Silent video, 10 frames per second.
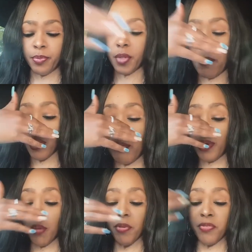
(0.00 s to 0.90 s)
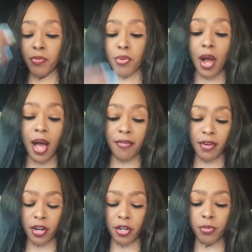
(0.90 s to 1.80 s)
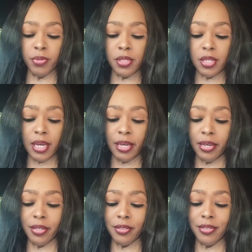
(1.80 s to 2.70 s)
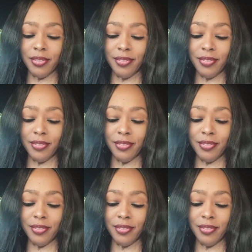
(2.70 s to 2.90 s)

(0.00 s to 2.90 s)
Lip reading: But I'm coming from Proverbs, and